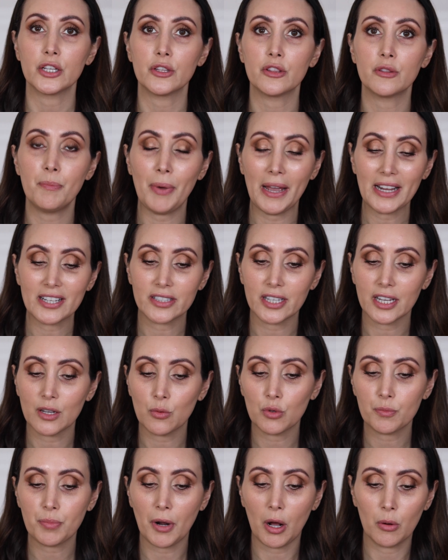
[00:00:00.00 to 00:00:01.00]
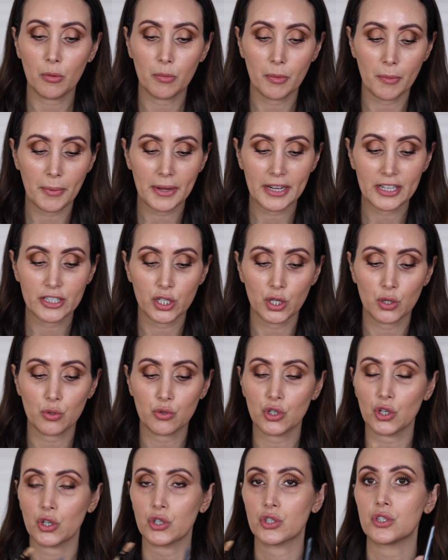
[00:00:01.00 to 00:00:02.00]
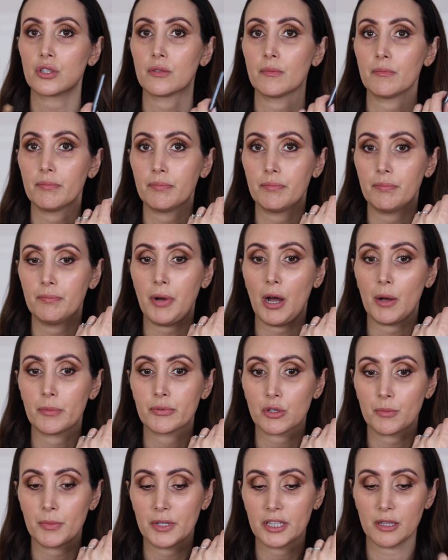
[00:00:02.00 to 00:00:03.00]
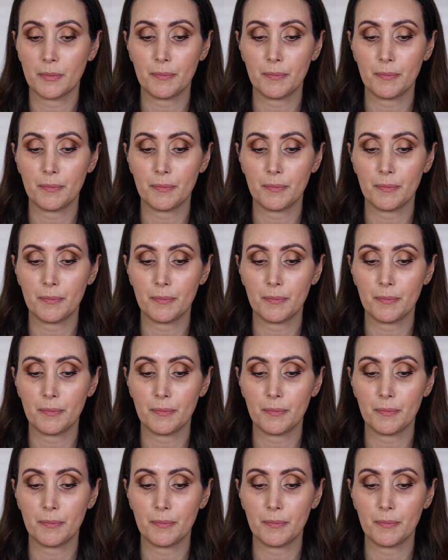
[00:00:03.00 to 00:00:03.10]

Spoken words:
The best thing would probably be to just pop some